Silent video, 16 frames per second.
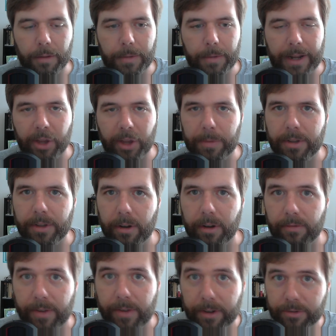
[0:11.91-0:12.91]
It has been
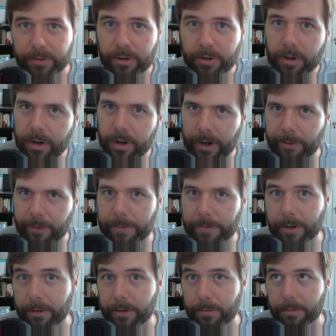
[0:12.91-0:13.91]
done faster, it has
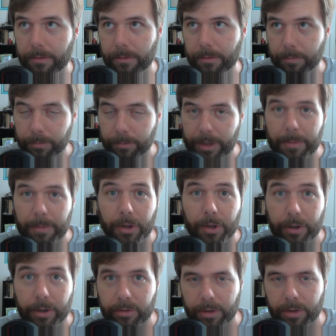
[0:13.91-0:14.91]
been done
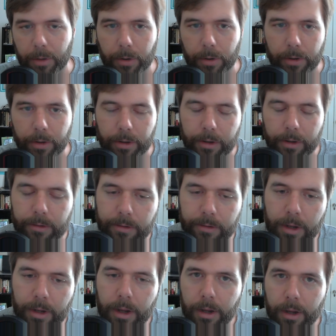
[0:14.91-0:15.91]
typically slower than this.